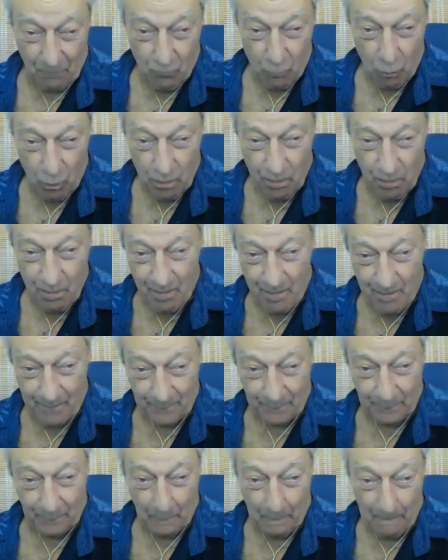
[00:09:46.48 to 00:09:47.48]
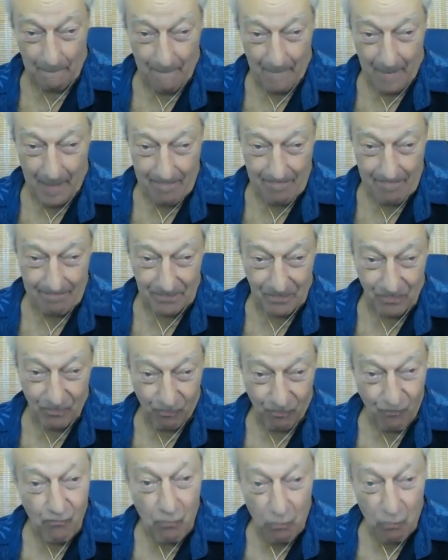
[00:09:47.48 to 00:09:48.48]
would be she would bring up you know I don't
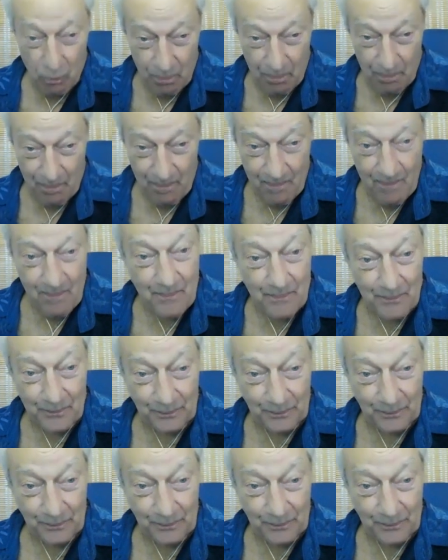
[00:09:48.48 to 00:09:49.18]
feel like he's showing